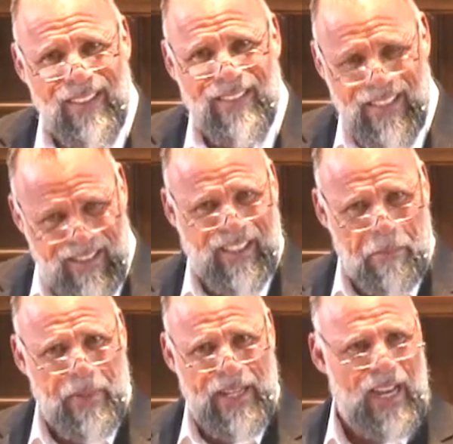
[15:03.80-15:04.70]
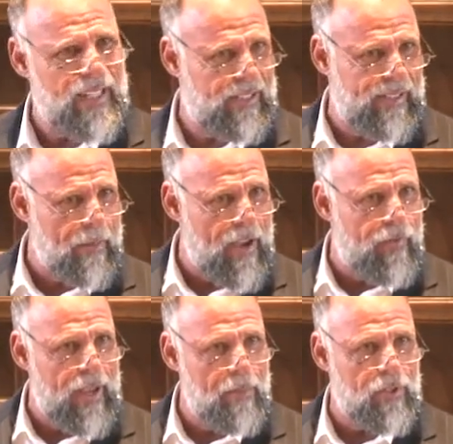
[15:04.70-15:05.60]
Didn't somebody kind of
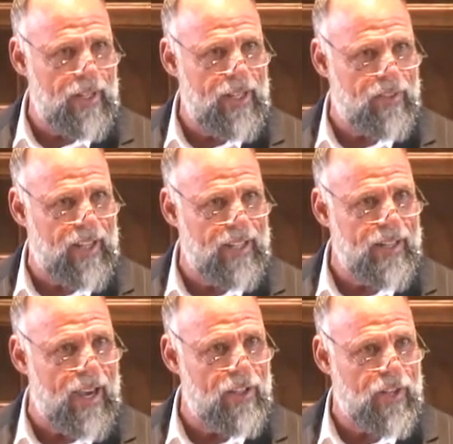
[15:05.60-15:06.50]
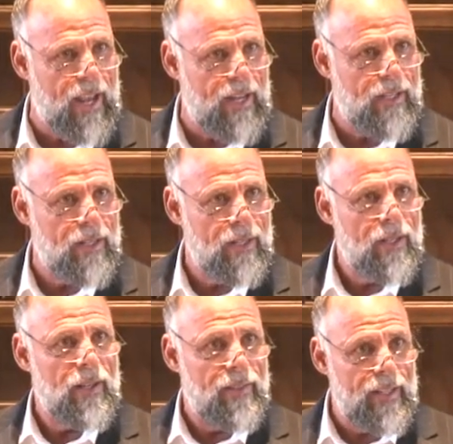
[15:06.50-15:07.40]
semi-famous in here say to die is gain?
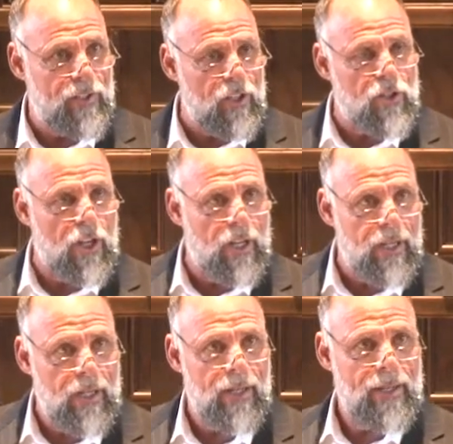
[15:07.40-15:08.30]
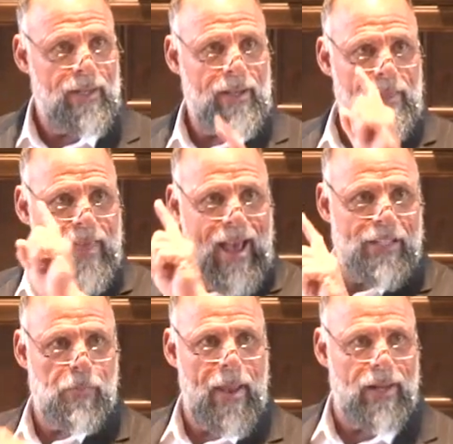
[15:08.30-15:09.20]
This is good,
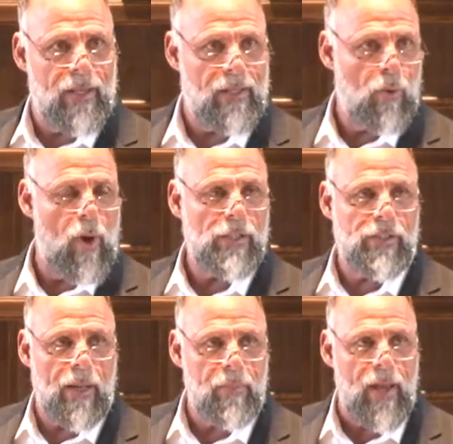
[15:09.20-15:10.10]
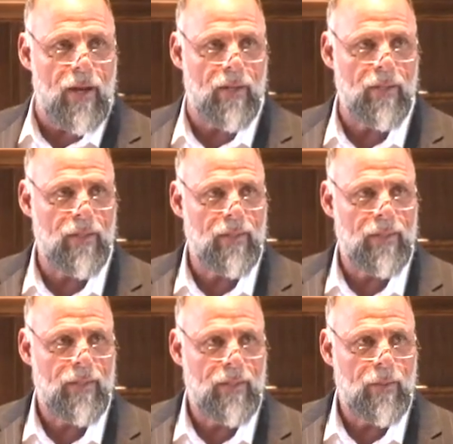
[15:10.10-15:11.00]
that's better. Why stop there?
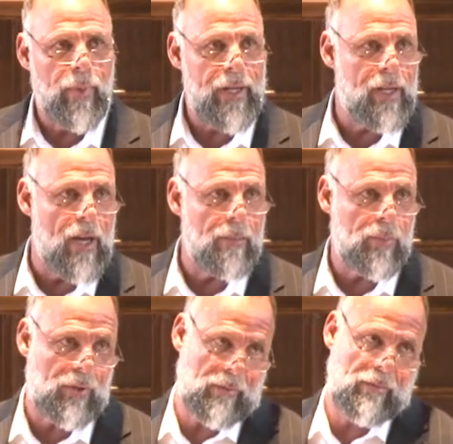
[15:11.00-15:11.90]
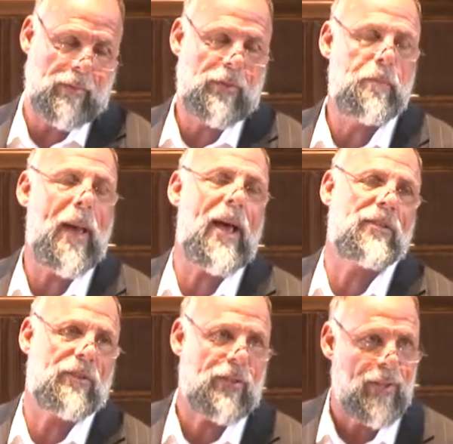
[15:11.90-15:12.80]
When he comes, it's
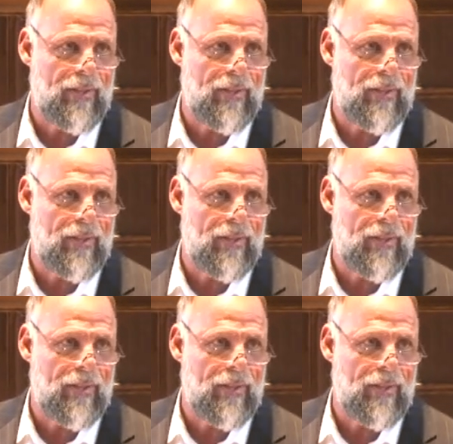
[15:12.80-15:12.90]
best.